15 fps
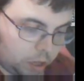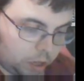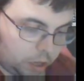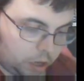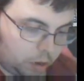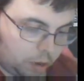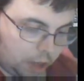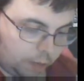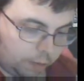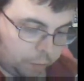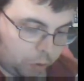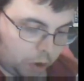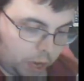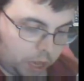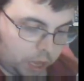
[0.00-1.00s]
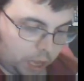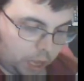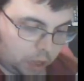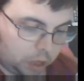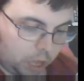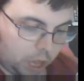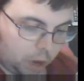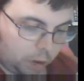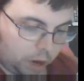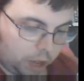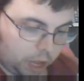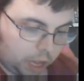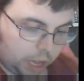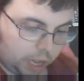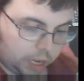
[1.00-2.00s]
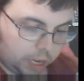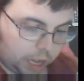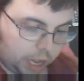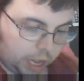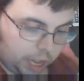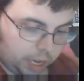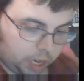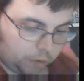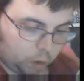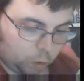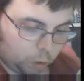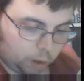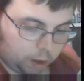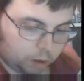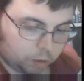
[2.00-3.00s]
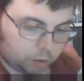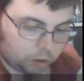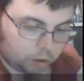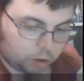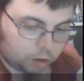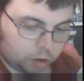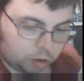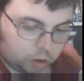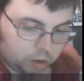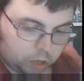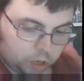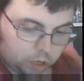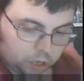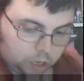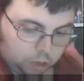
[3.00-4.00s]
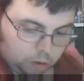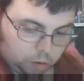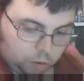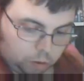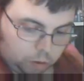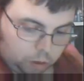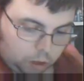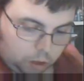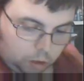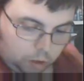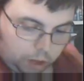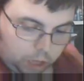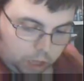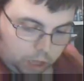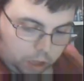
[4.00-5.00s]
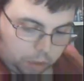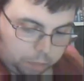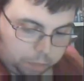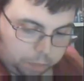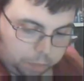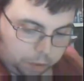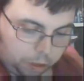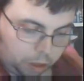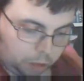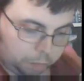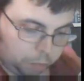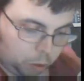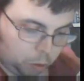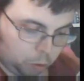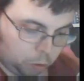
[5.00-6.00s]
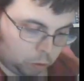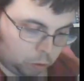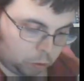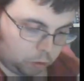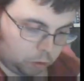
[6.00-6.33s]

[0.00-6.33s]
You have a bright exterior and a head of your own, although it is but small.